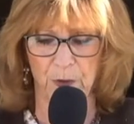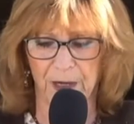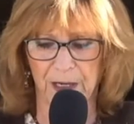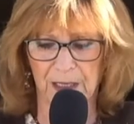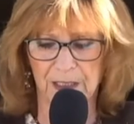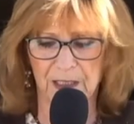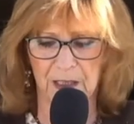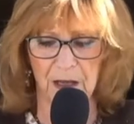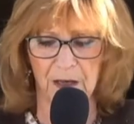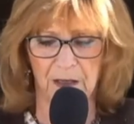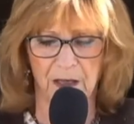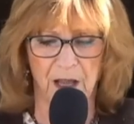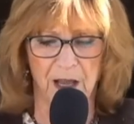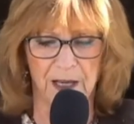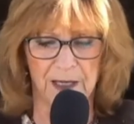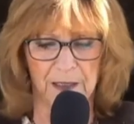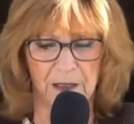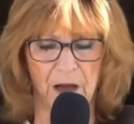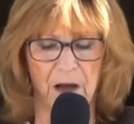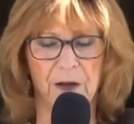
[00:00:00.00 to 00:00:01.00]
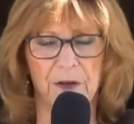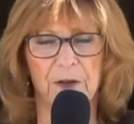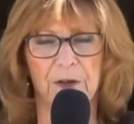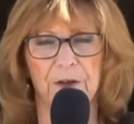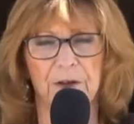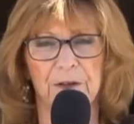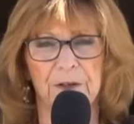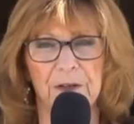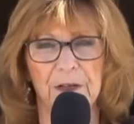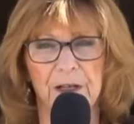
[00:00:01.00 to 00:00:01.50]
us online on
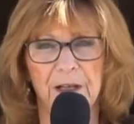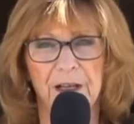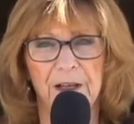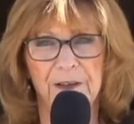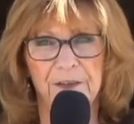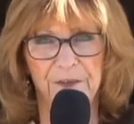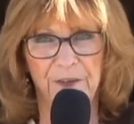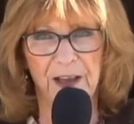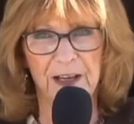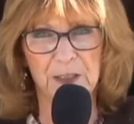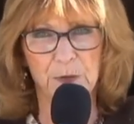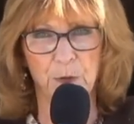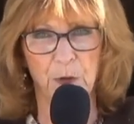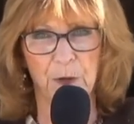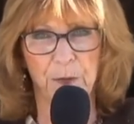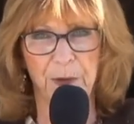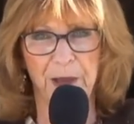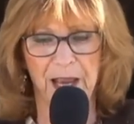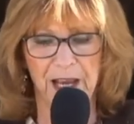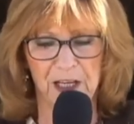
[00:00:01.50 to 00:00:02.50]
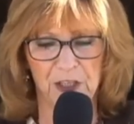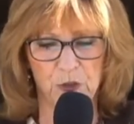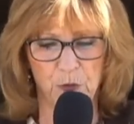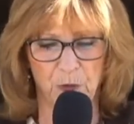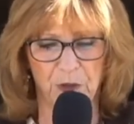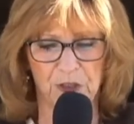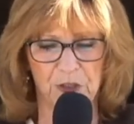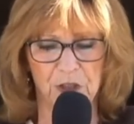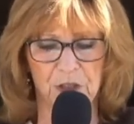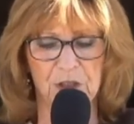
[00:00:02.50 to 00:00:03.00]
our Facebook page,
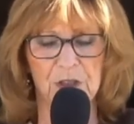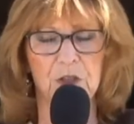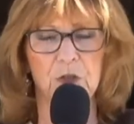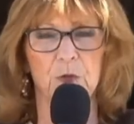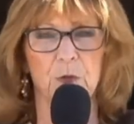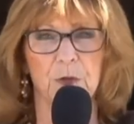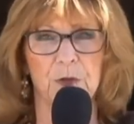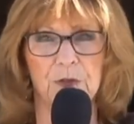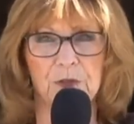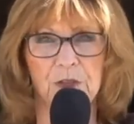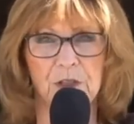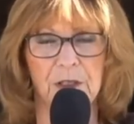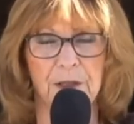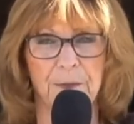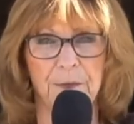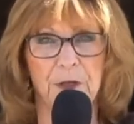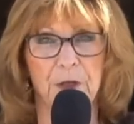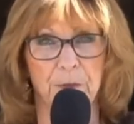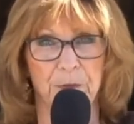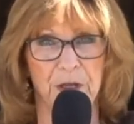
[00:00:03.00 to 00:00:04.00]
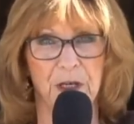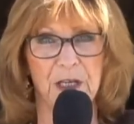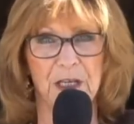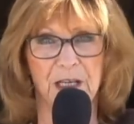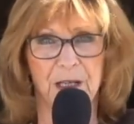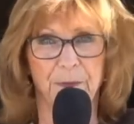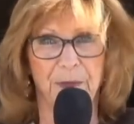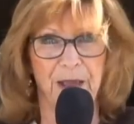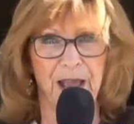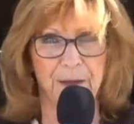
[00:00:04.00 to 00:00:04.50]
which is Jerusalem
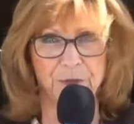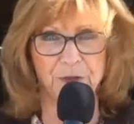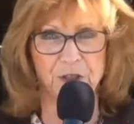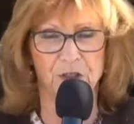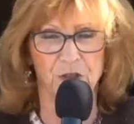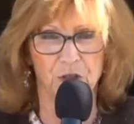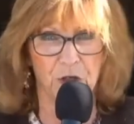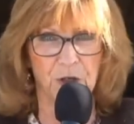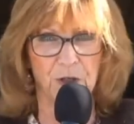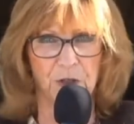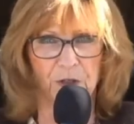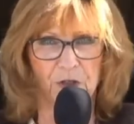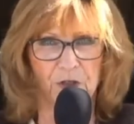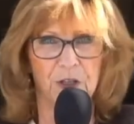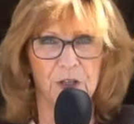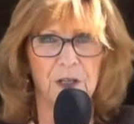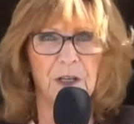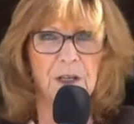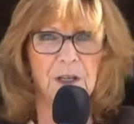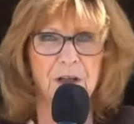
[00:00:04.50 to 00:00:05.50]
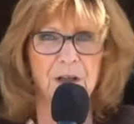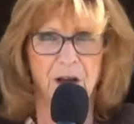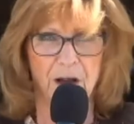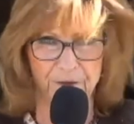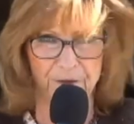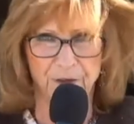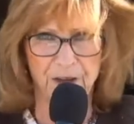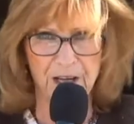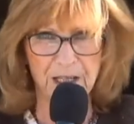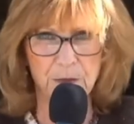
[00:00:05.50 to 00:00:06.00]
Community Baptist Church on
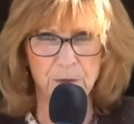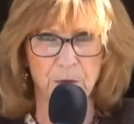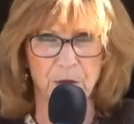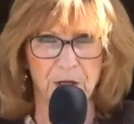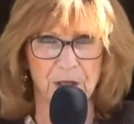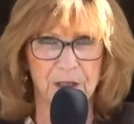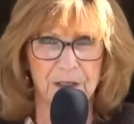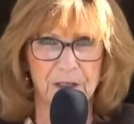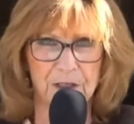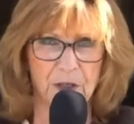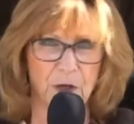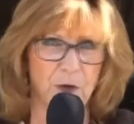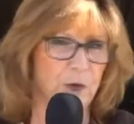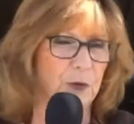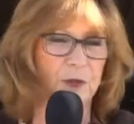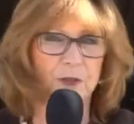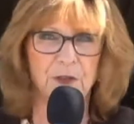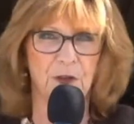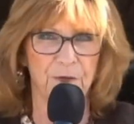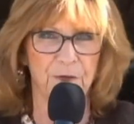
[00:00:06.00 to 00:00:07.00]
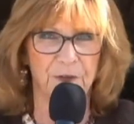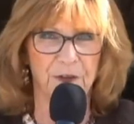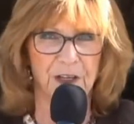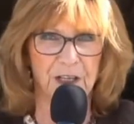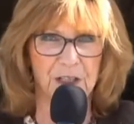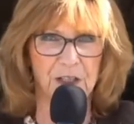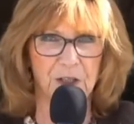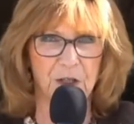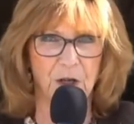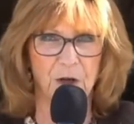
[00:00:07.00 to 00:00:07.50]
Facebook. So don't forget
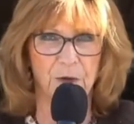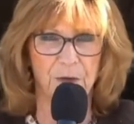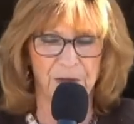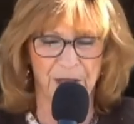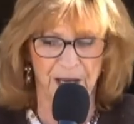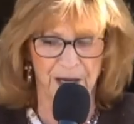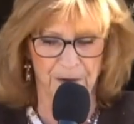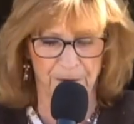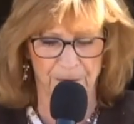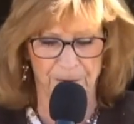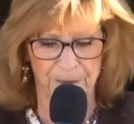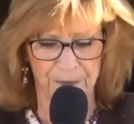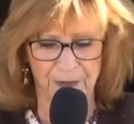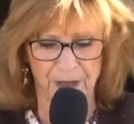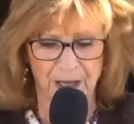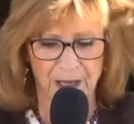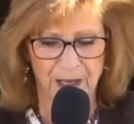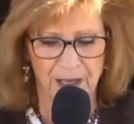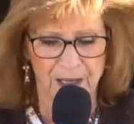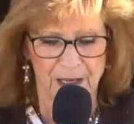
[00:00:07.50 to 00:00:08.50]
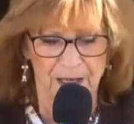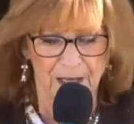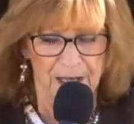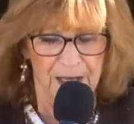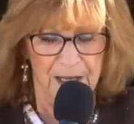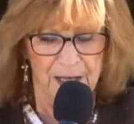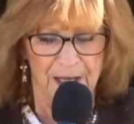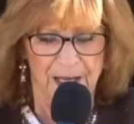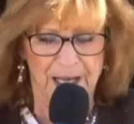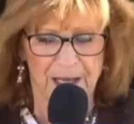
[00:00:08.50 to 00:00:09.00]
to go there.
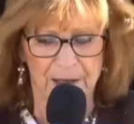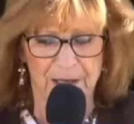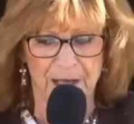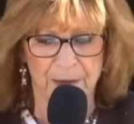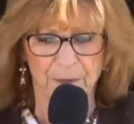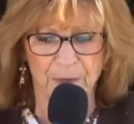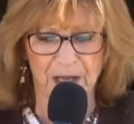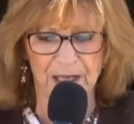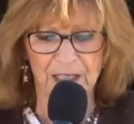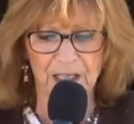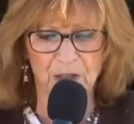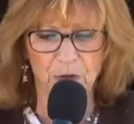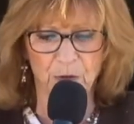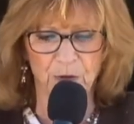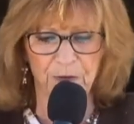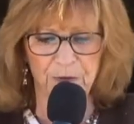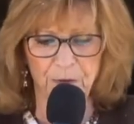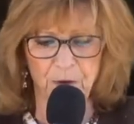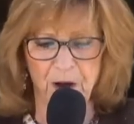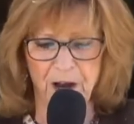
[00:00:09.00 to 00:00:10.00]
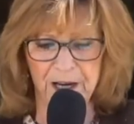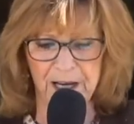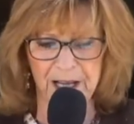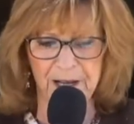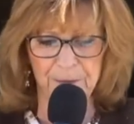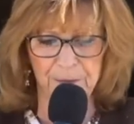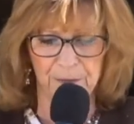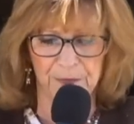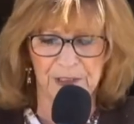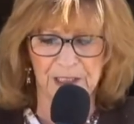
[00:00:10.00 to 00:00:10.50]
And then Monday through Friday,
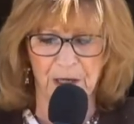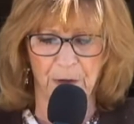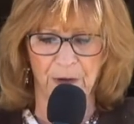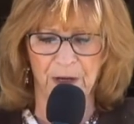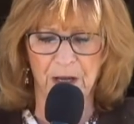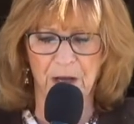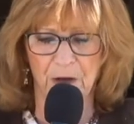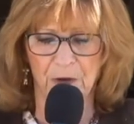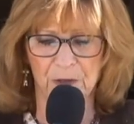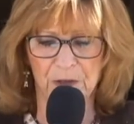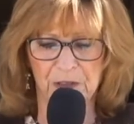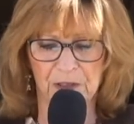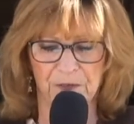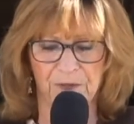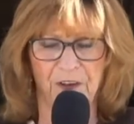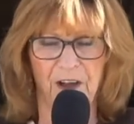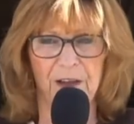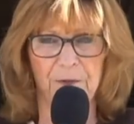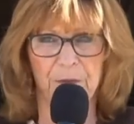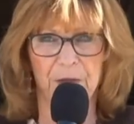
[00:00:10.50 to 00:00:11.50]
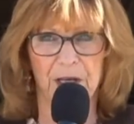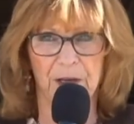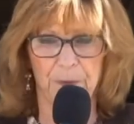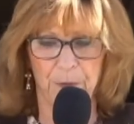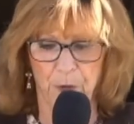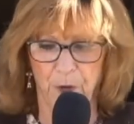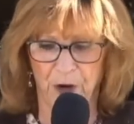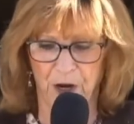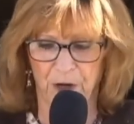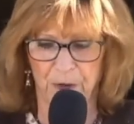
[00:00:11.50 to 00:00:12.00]
Terry hosts a five-minute
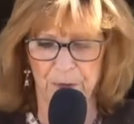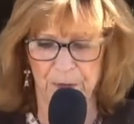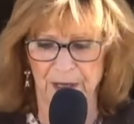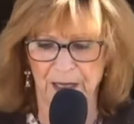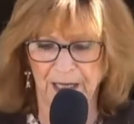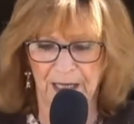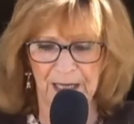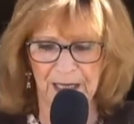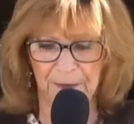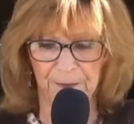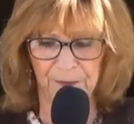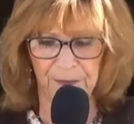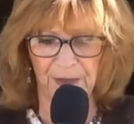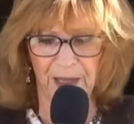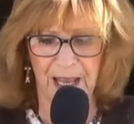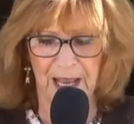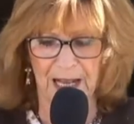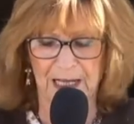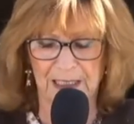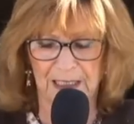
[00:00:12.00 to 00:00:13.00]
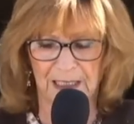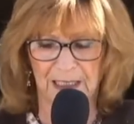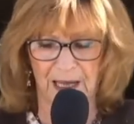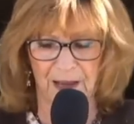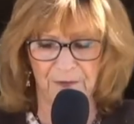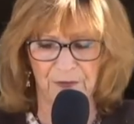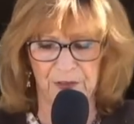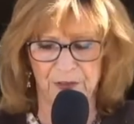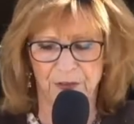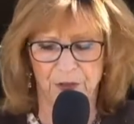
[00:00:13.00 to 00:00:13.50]
prayer meeting at
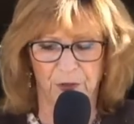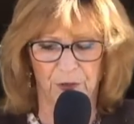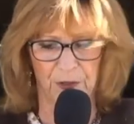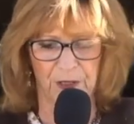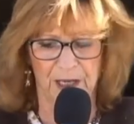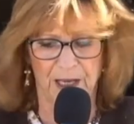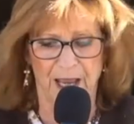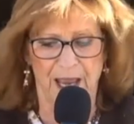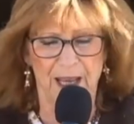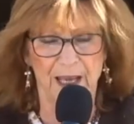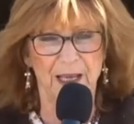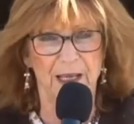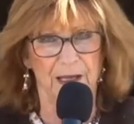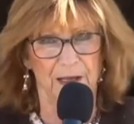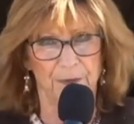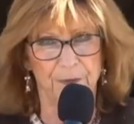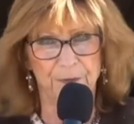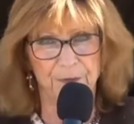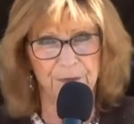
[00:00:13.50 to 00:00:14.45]
7:30 a.m.